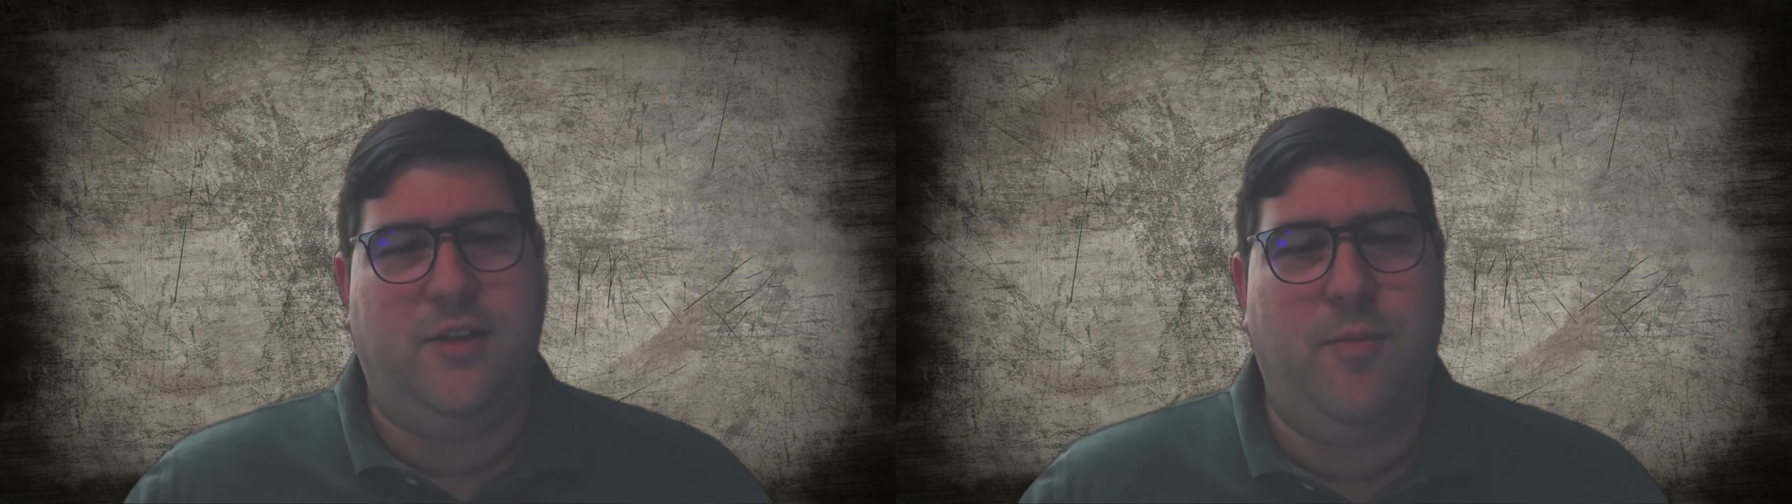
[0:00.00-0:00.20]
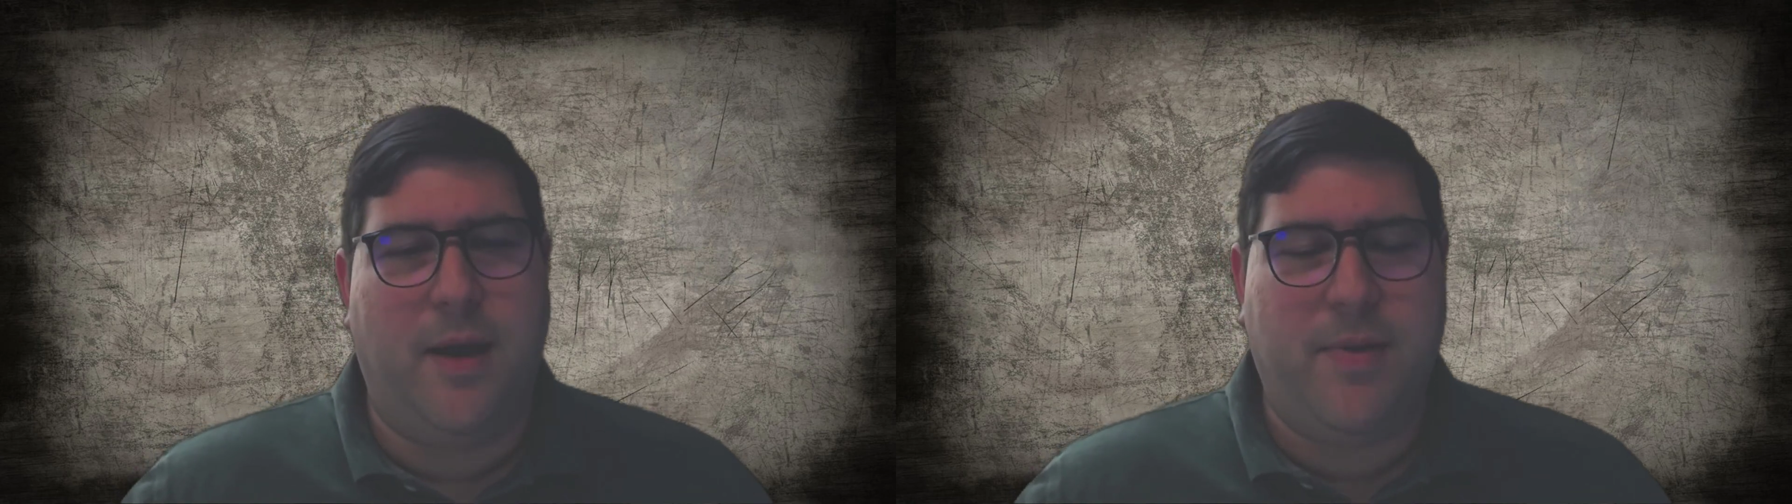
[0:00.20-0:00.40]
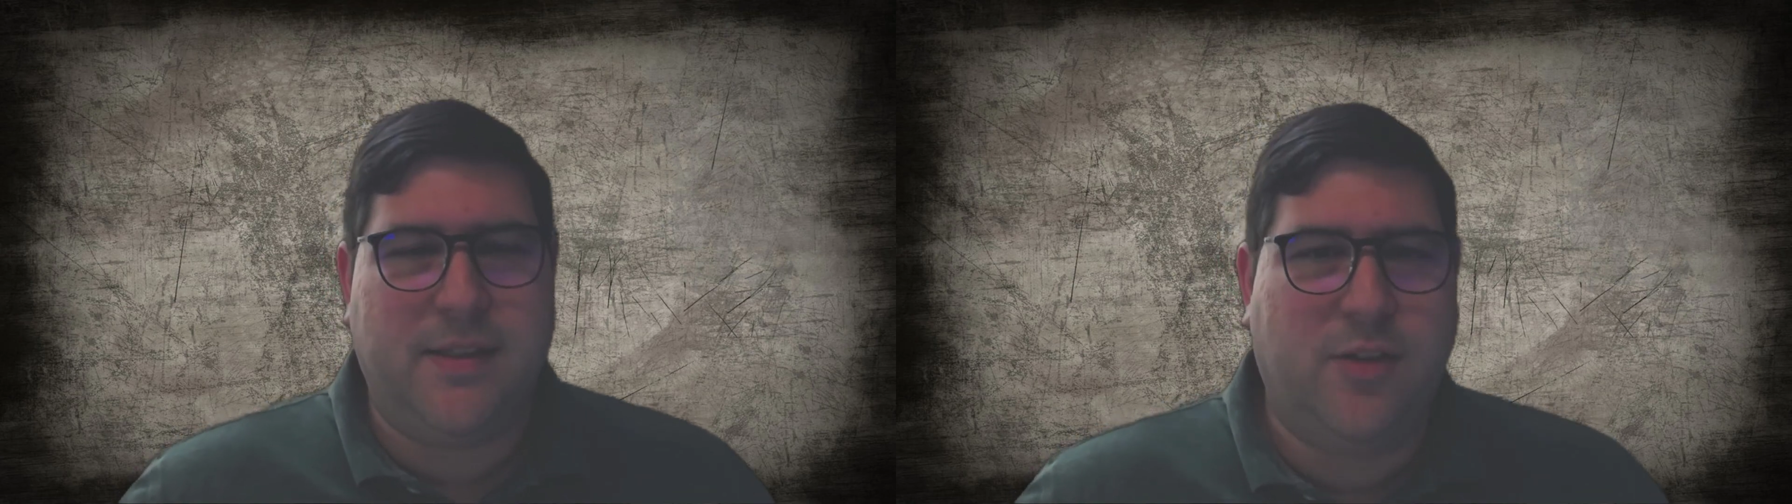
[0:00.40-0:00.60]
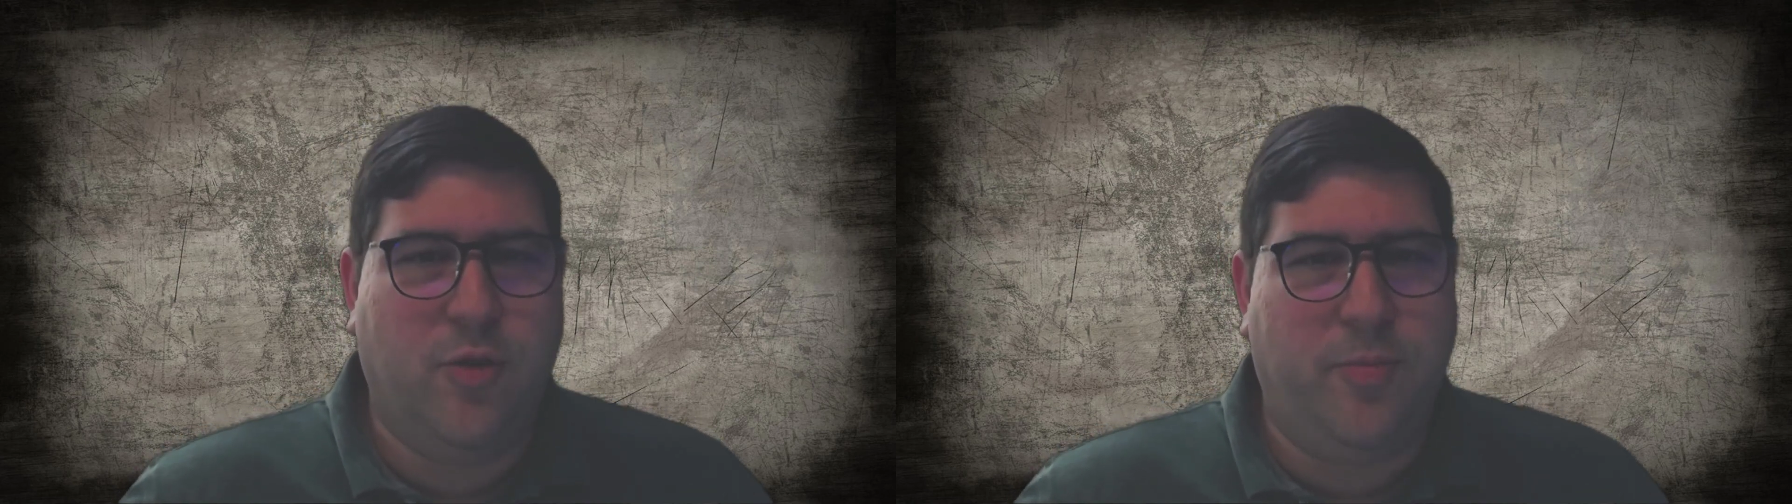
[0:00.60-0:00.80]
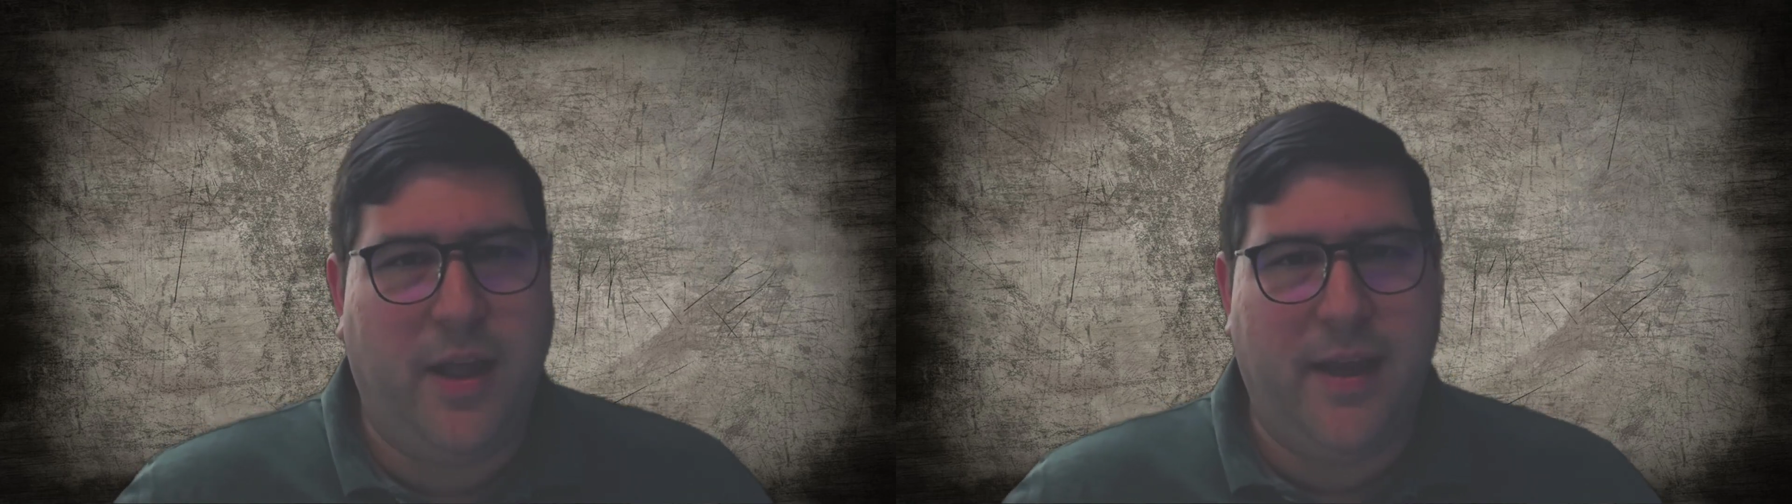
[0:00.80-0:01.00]
I do my best to
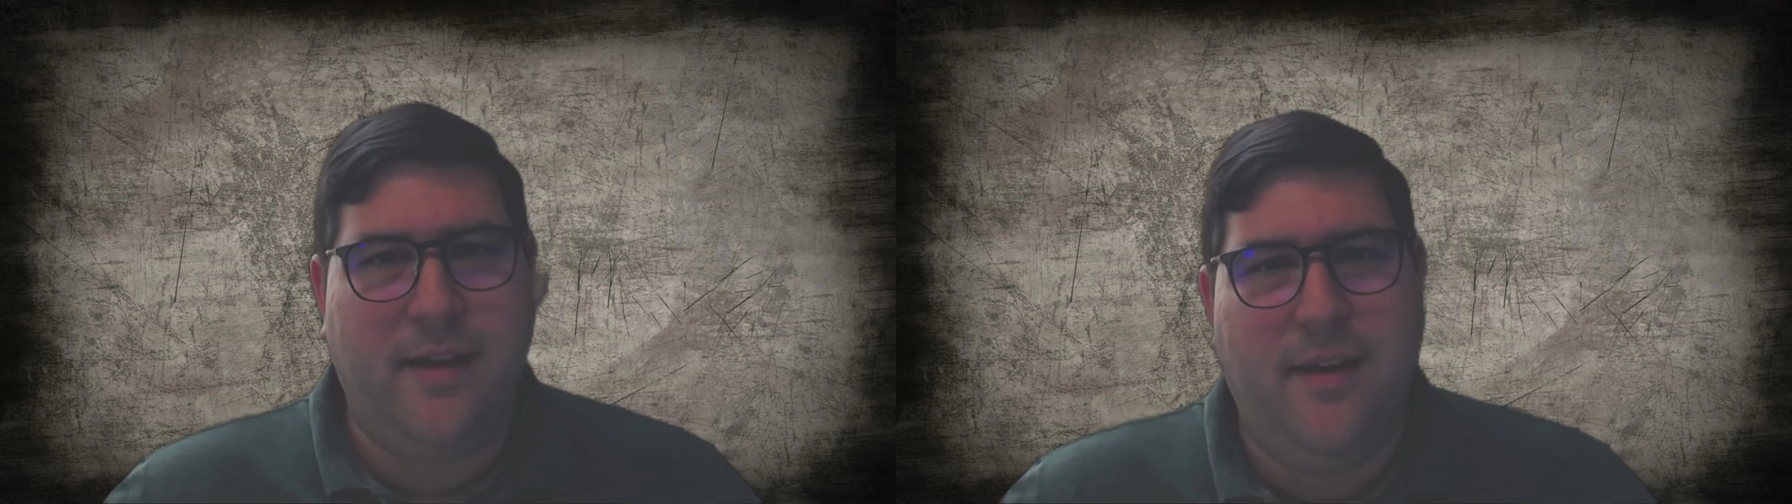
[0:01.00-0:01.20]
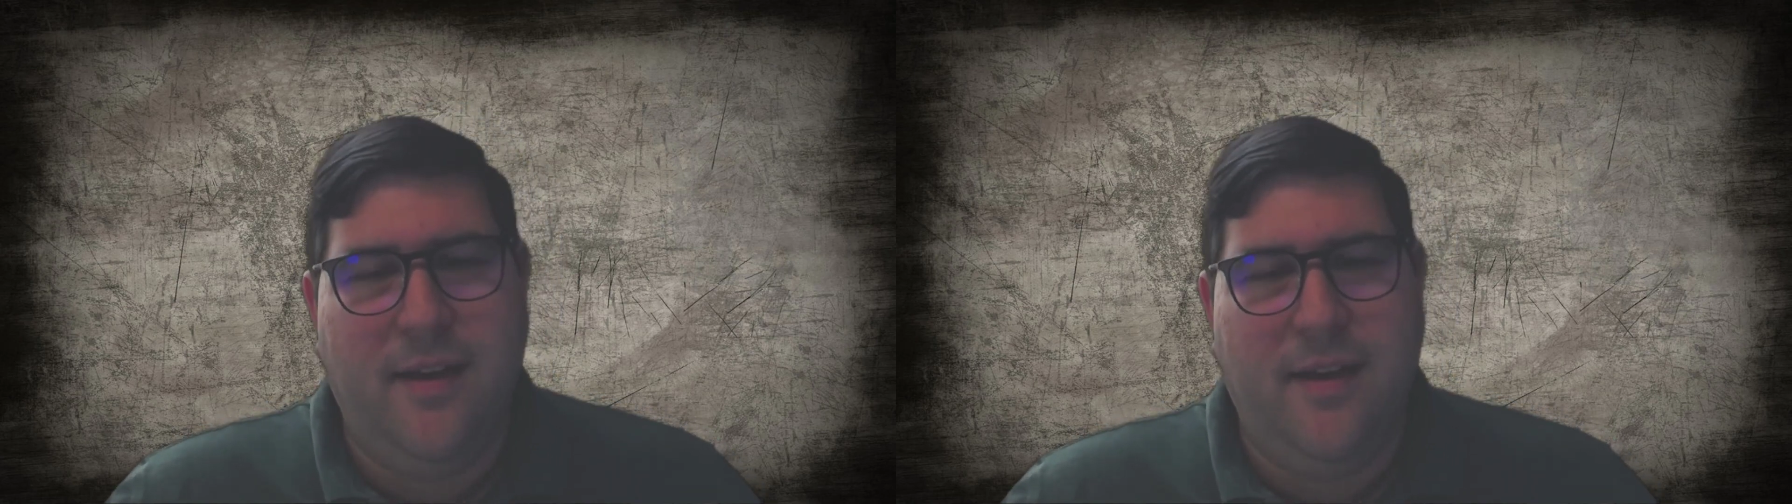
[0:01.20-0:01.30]
reply,